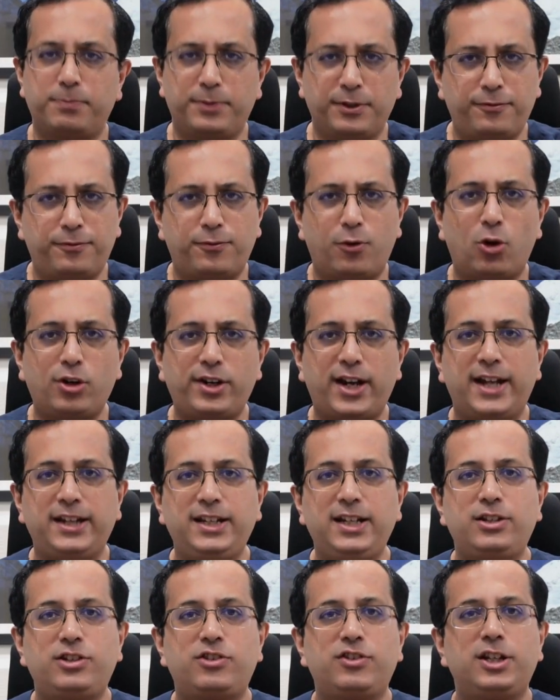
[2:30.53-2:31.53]
before
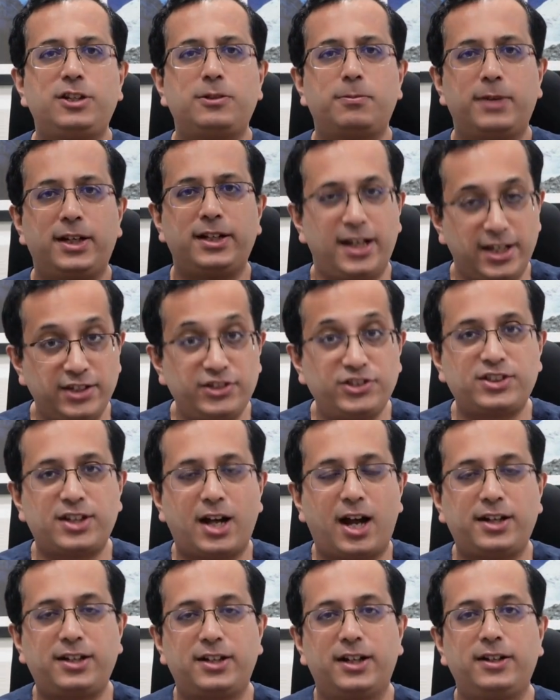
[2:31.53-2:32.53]
any treatment is
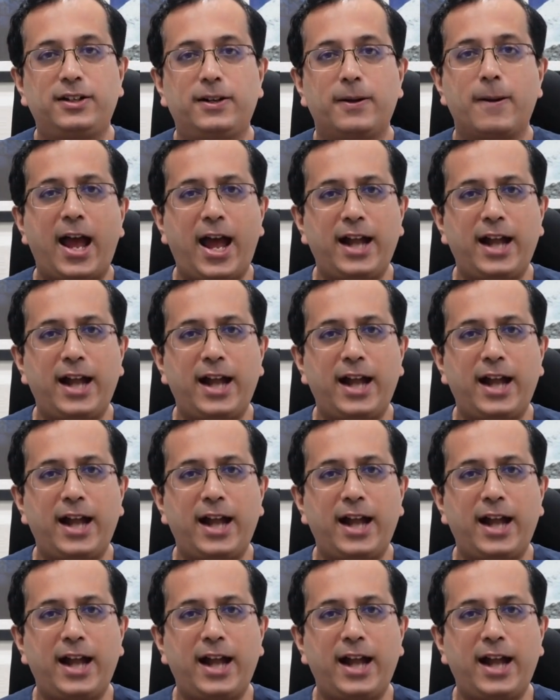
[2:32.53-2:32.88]
started